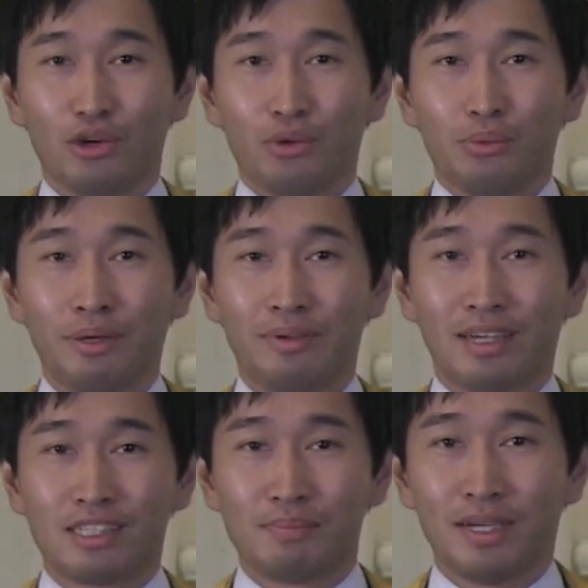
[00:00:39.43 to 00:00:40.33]
We will
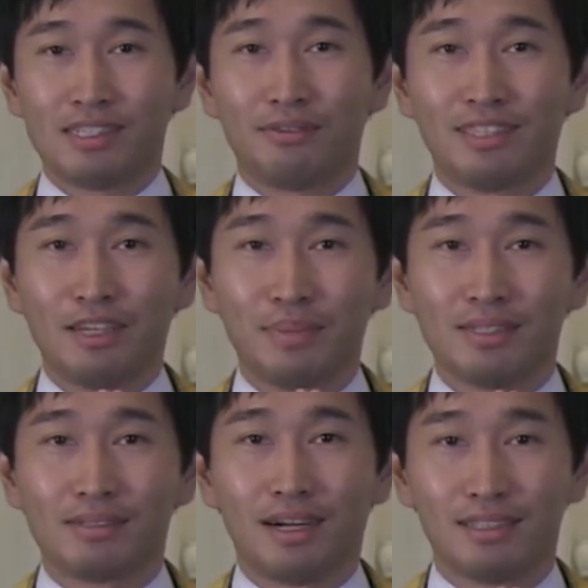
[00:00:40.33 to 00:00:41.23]
express our
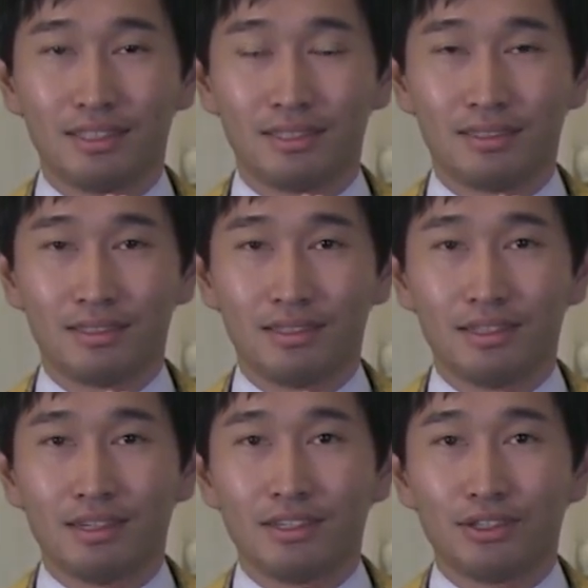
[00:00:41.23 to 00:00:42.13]
deepest gratitude
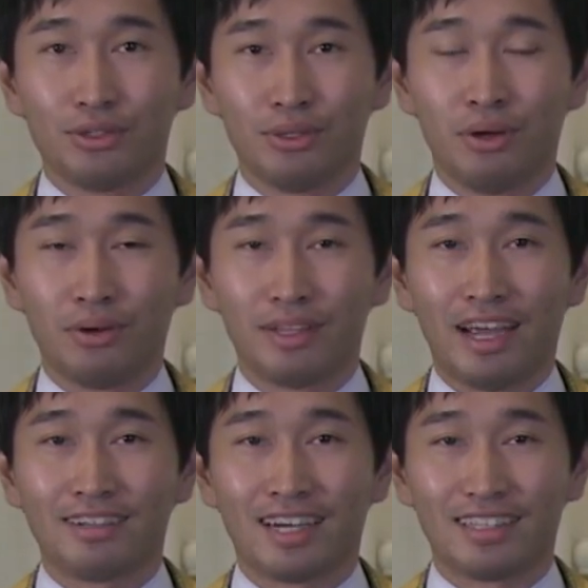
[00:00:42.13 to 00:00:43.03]
to Lord
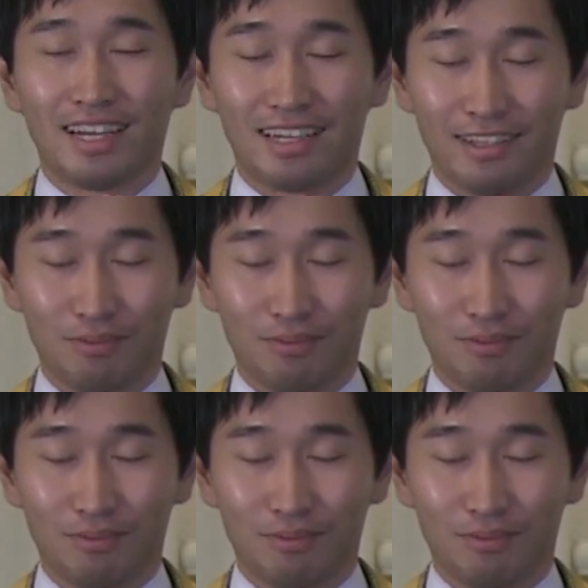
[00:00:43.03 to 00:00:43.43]
El Cantare.